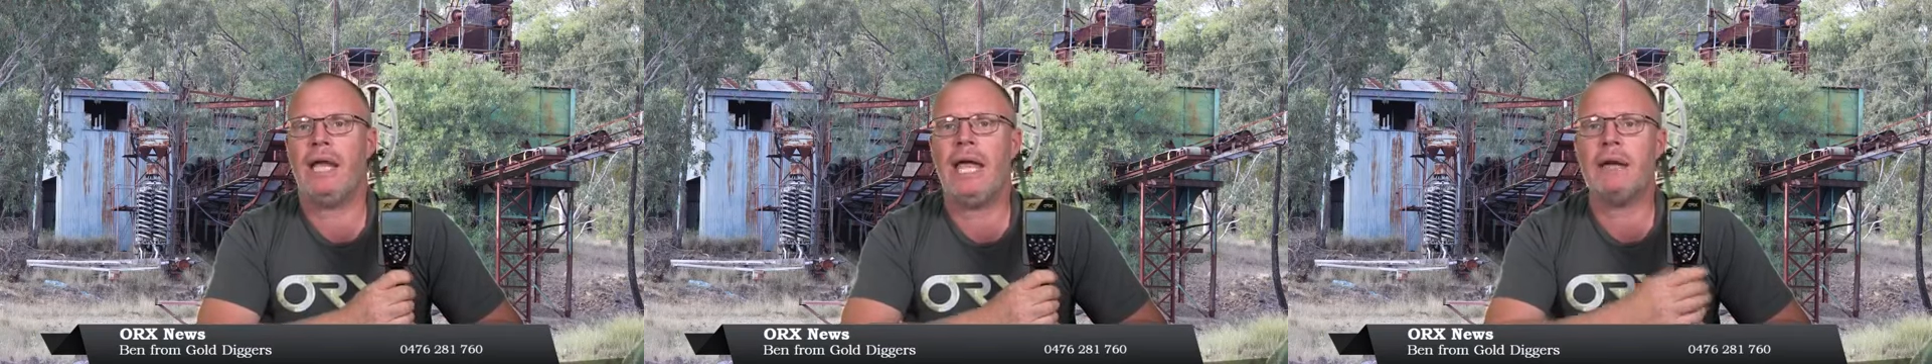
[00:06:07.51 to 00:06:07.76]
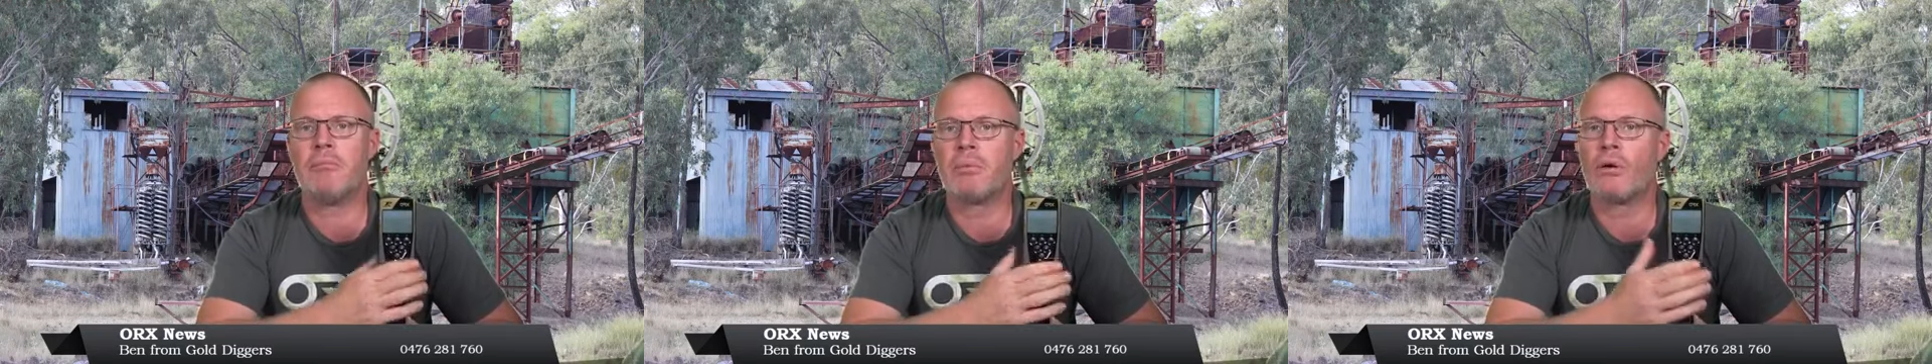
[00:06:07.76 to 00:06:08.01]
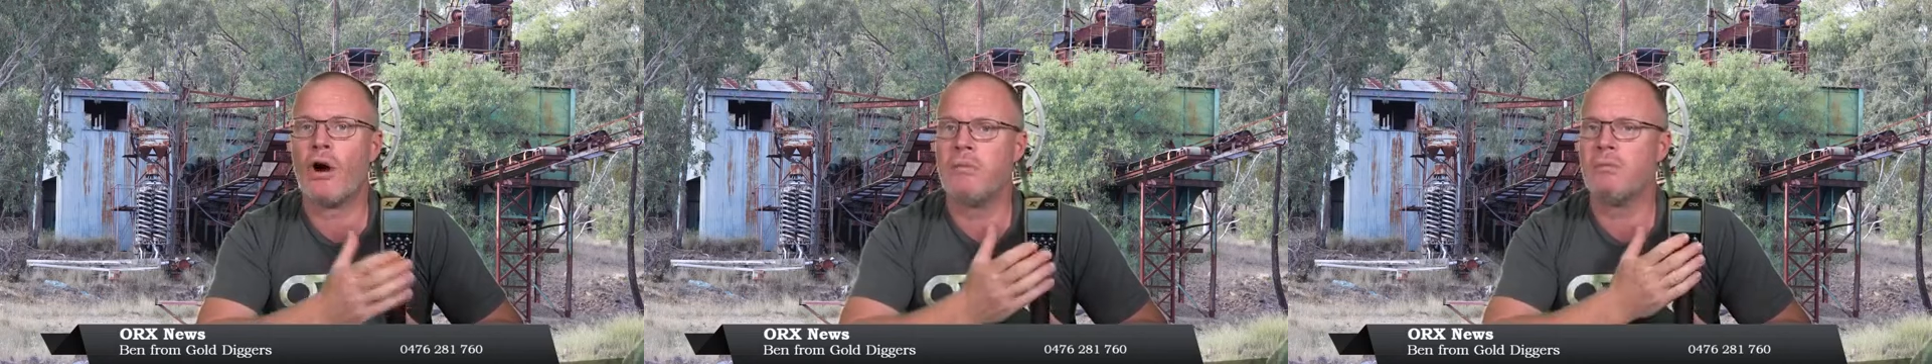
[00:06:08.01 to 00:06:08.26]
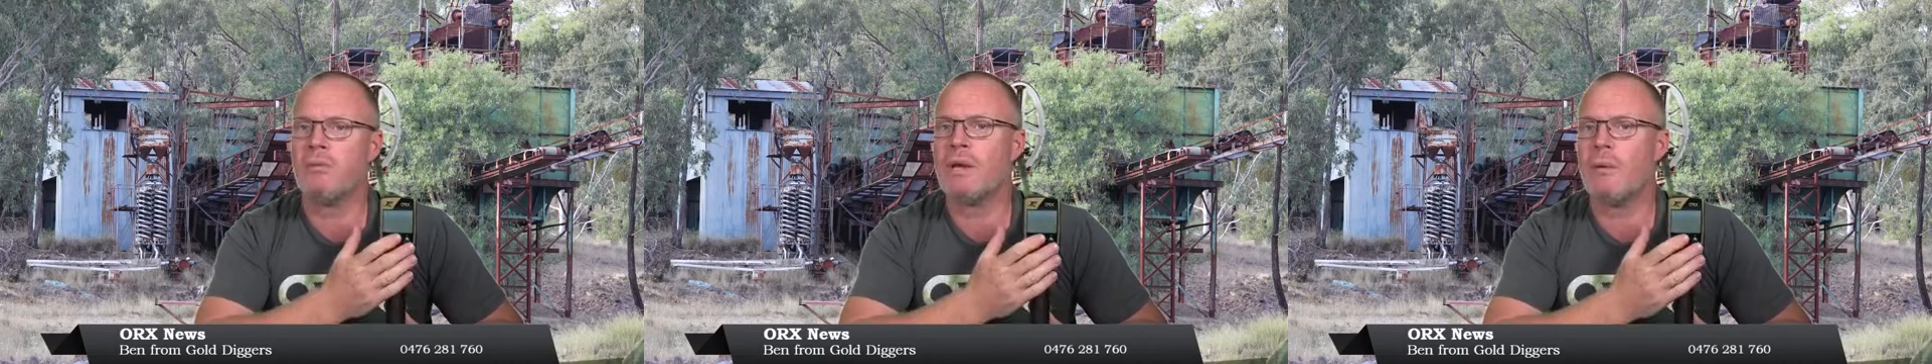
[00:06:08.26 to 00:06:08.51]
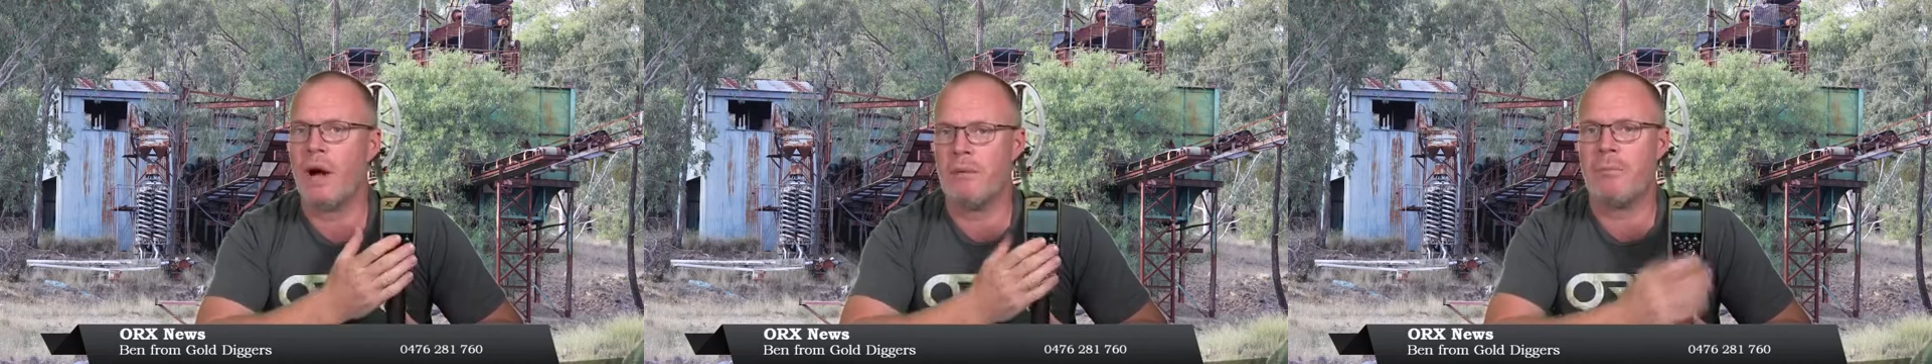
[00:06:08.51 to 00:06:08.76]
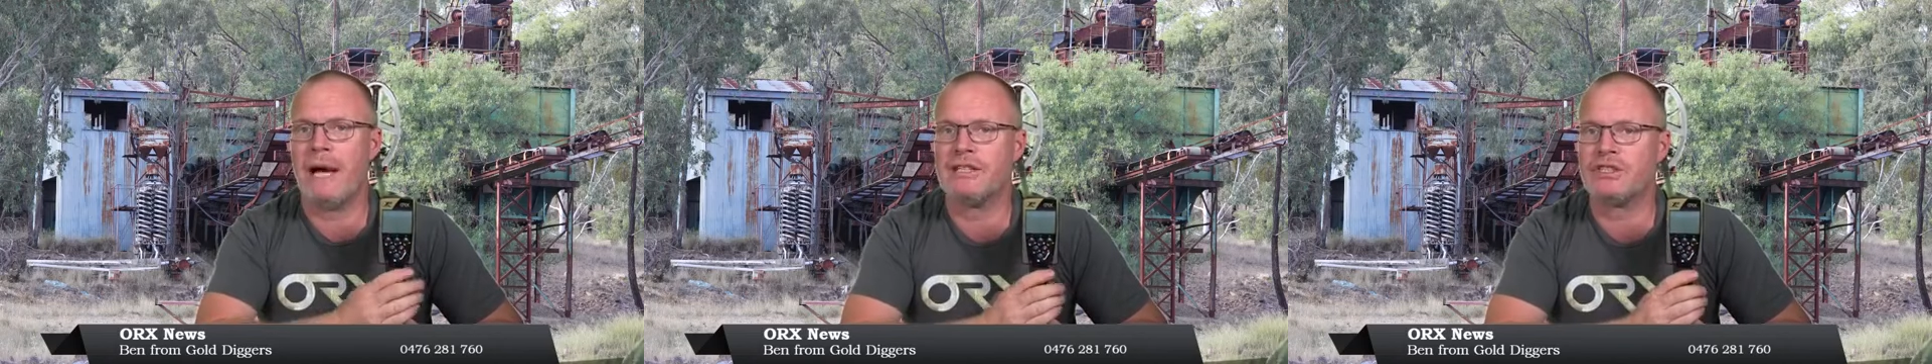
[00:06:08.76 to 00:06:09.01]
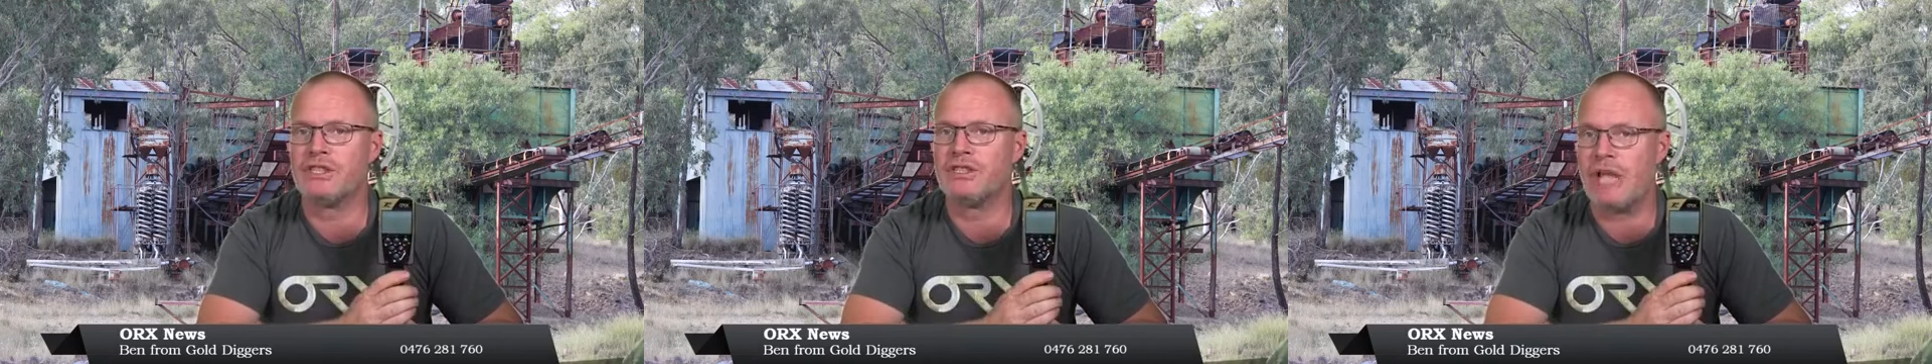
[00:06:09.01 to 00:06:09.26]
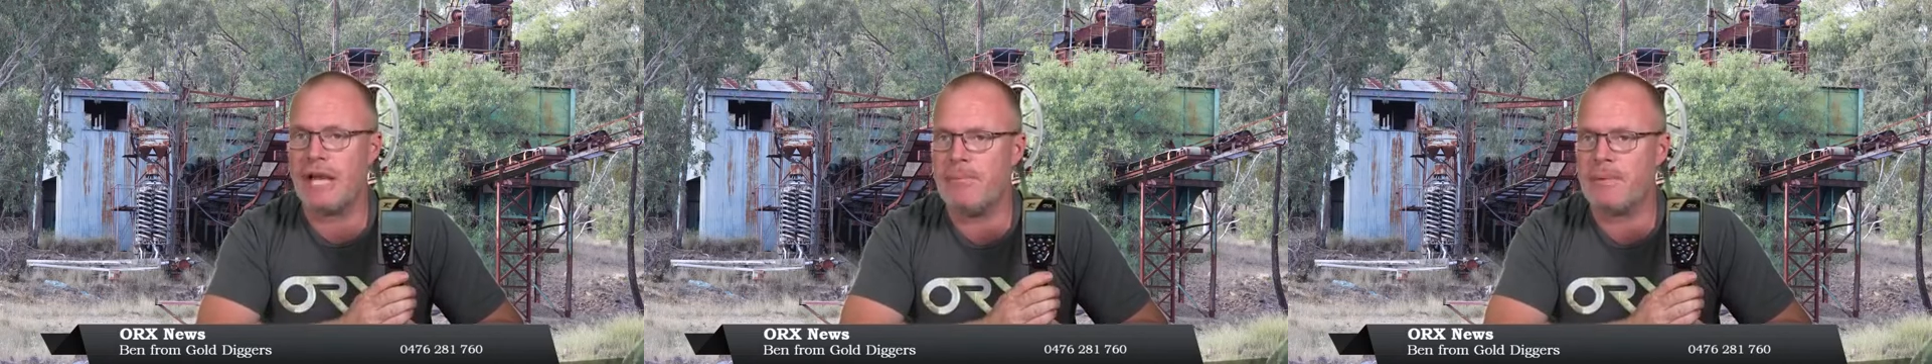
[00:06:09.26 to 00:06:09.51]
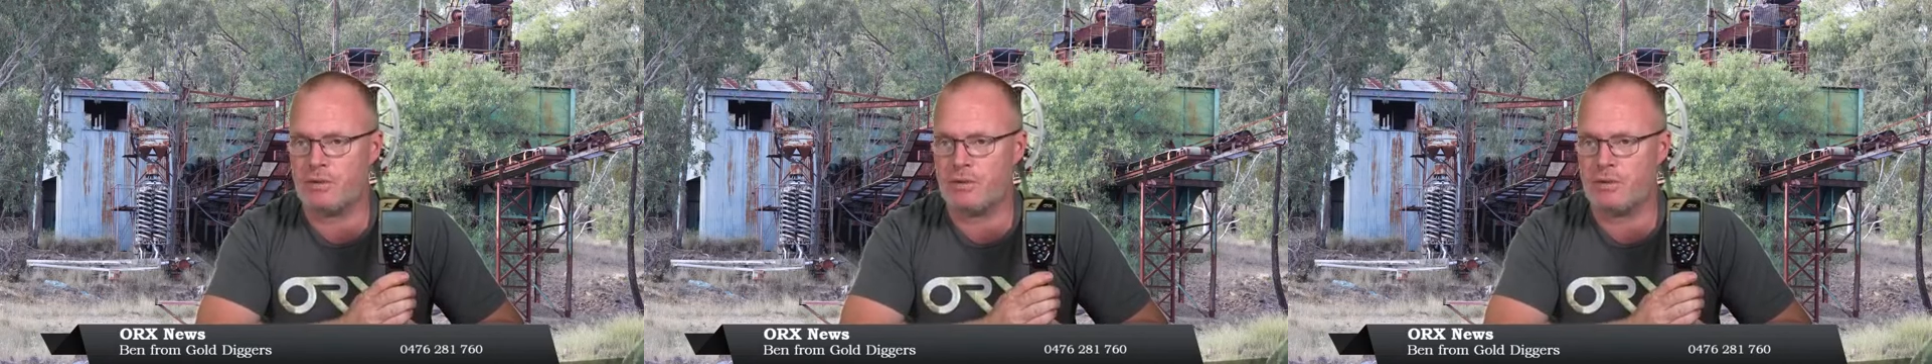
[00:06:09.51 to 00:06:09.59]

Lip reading: it probably won't punch as deep